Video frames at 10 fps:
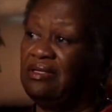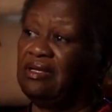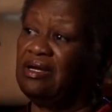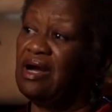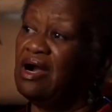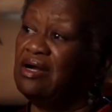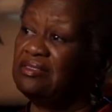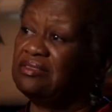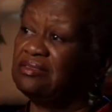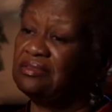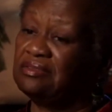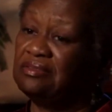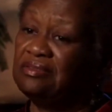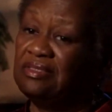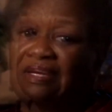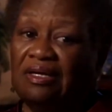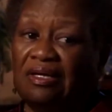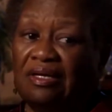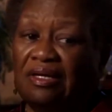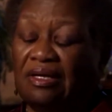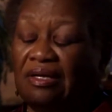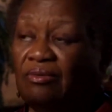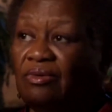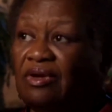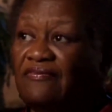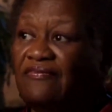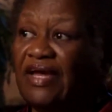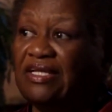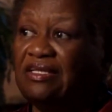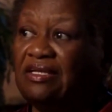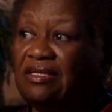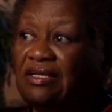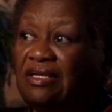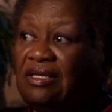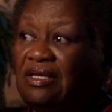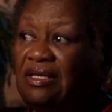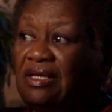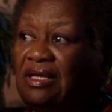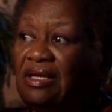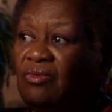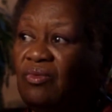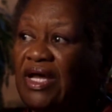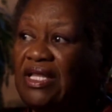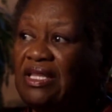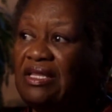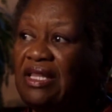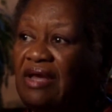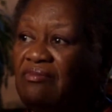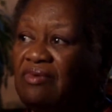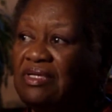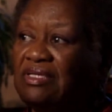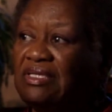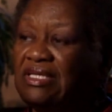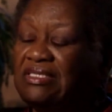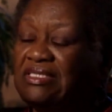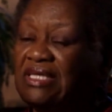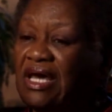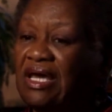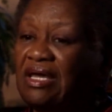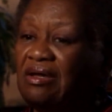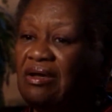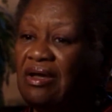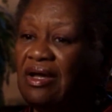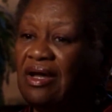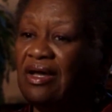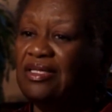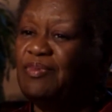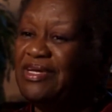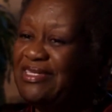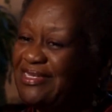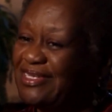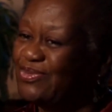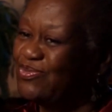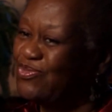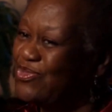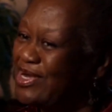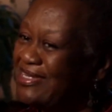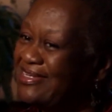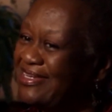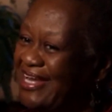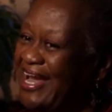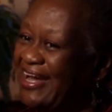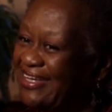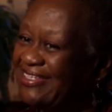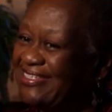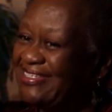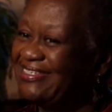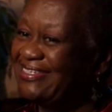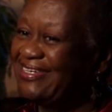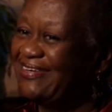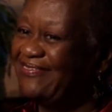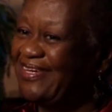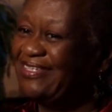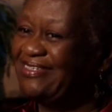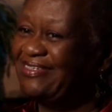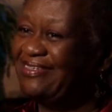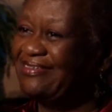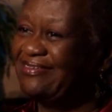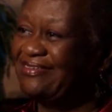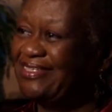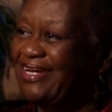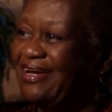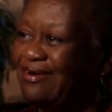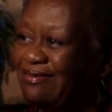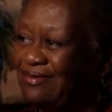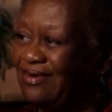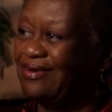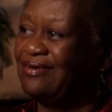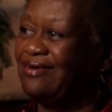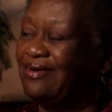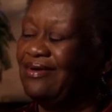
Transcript: The guards were affected in a way that they would say, especially this one lady, I can still see her face too. She had on her